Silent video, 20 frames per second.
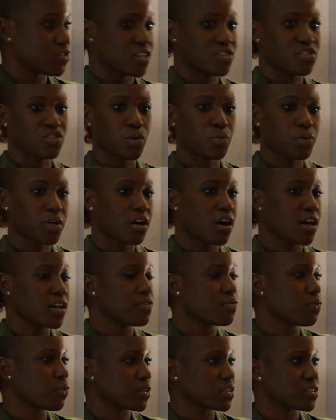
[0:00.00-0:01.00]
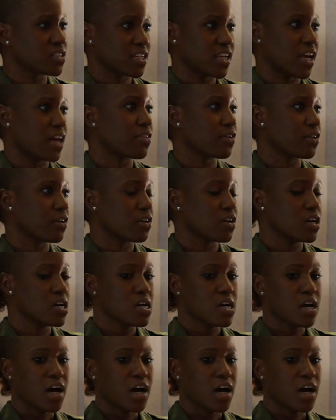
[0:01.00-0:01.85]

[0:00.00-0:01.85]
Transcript: And so we kind of worked together.